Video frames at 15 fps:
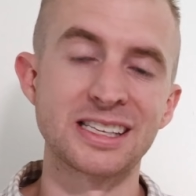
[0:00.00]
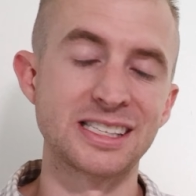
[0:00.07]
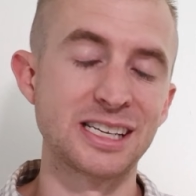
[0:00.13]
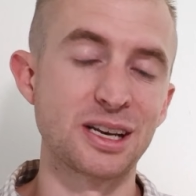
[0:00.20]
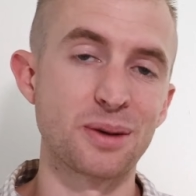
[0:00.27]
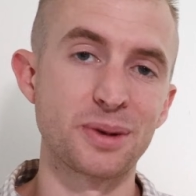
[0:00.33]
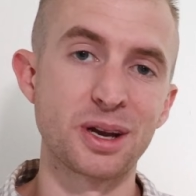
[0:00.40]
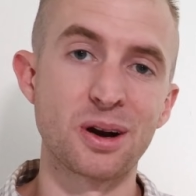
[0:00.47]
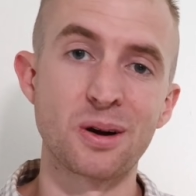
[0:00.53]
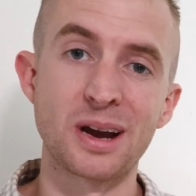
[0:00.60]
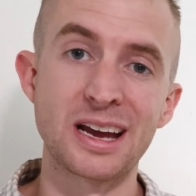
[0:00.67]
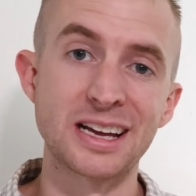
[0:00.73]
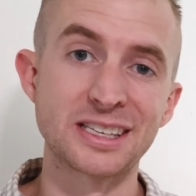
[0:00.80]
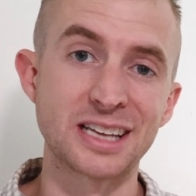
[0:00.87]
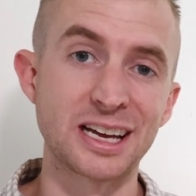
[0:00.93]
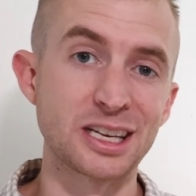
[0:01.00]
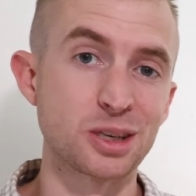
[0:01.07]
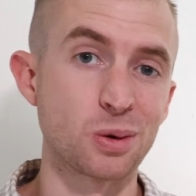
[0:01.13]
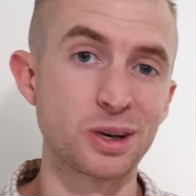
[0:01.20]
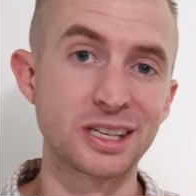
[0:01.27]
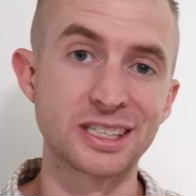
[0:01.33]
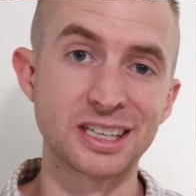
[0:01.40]
ZWO ASI
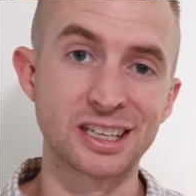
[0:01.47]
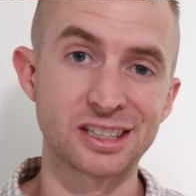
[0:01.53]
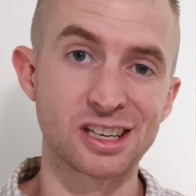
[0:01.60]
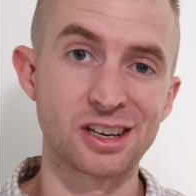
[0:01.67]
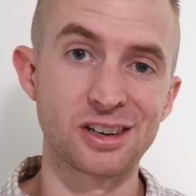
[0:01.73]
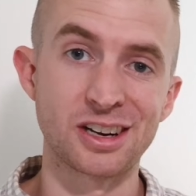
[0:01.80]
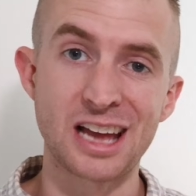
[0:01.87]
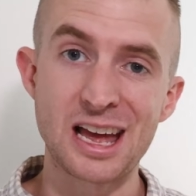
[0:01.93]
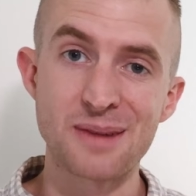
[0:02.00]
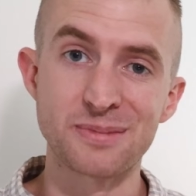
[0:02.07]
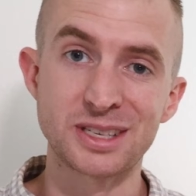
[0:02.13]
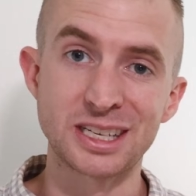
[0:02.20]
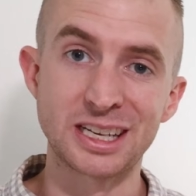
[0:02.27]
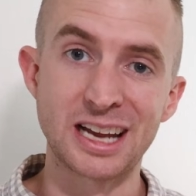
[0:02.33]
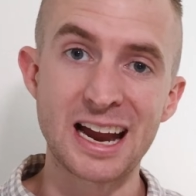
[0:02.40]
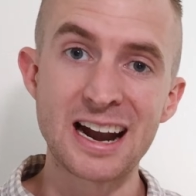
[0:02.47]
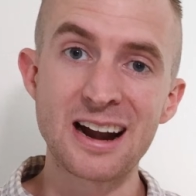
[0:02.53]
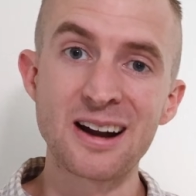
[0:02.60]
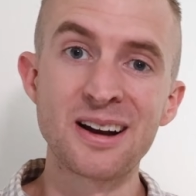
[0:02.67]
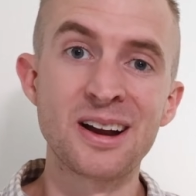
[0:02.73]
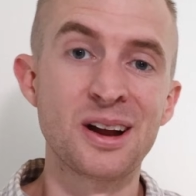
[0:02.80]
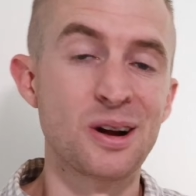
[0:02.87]
2600MC Air,